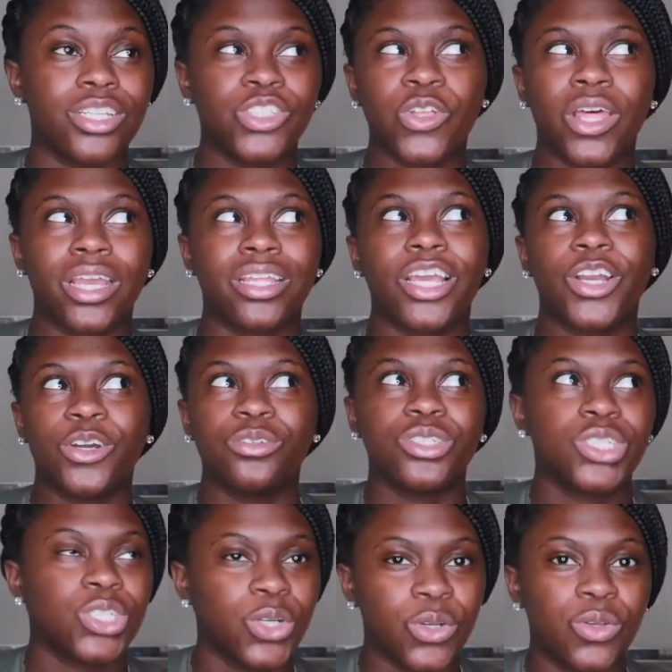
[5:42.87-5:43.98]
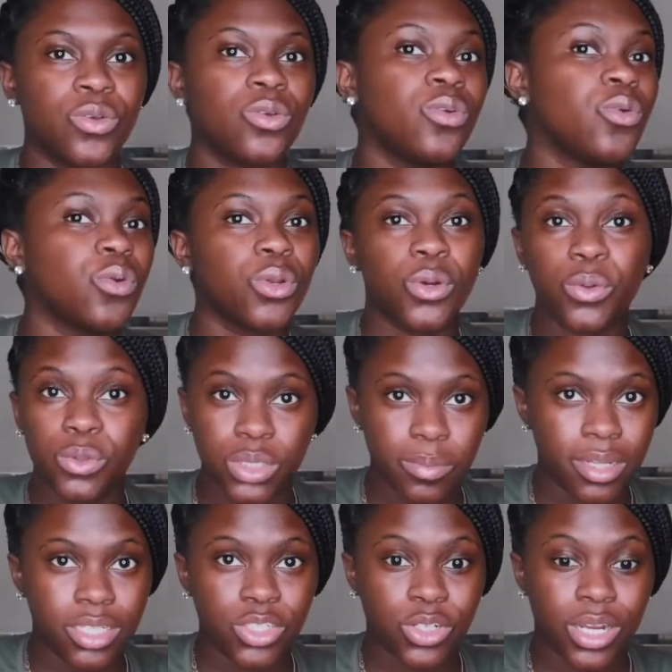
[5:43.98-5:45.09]
So like, that goes to show you, you don't know who's about
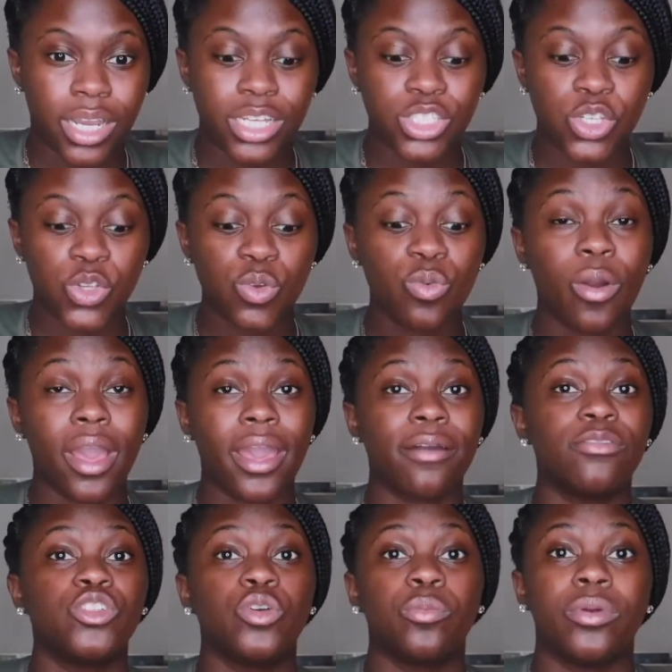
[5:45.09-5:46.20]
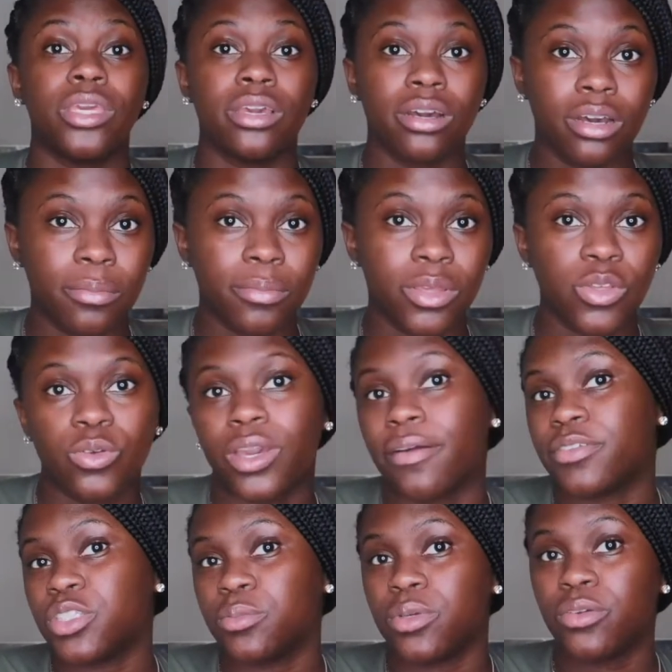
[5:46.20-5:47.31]
to try, so you have to be up and you have
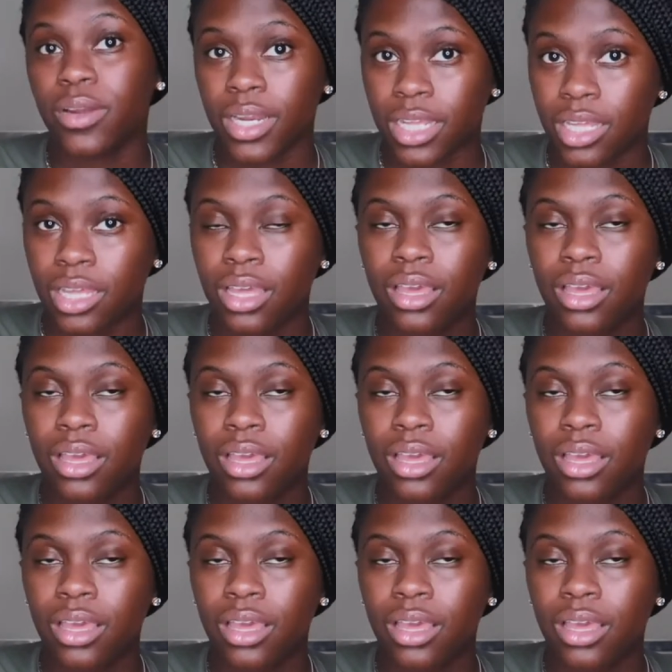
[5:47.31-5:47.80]
to be ready.